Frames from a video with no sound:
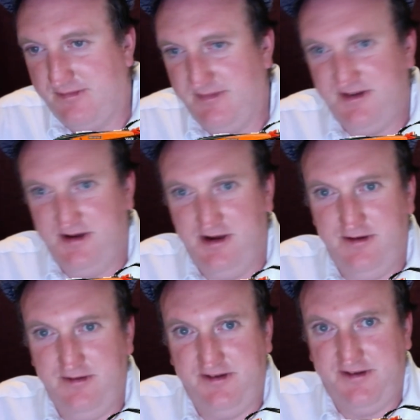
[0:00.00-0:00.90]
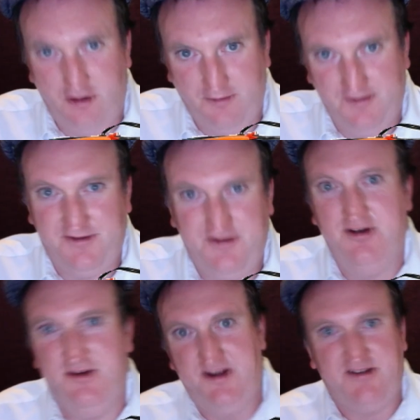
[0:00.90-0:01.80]
Silverstone
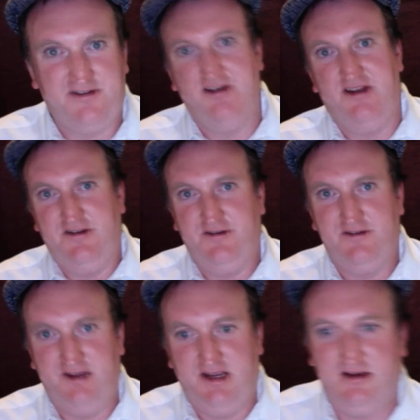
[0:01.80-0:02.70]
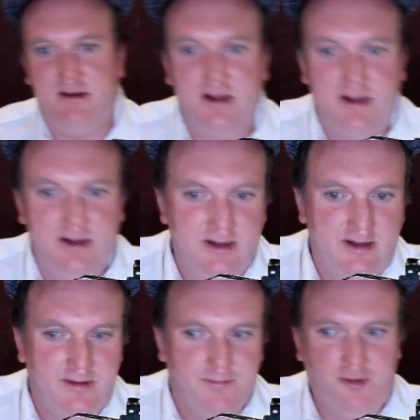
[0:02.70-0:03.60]
in mixed conditions. He can
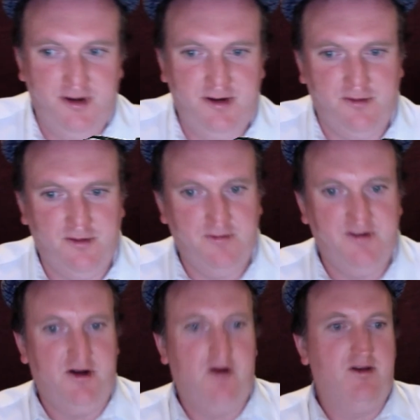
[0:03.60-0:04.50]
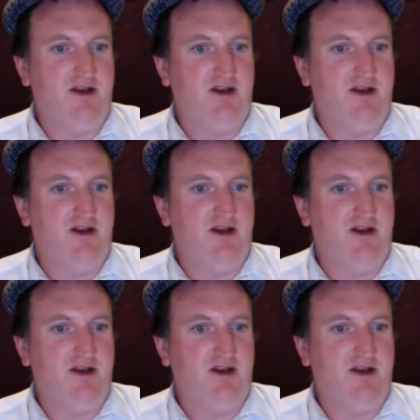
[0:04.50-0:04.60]
put in a good result.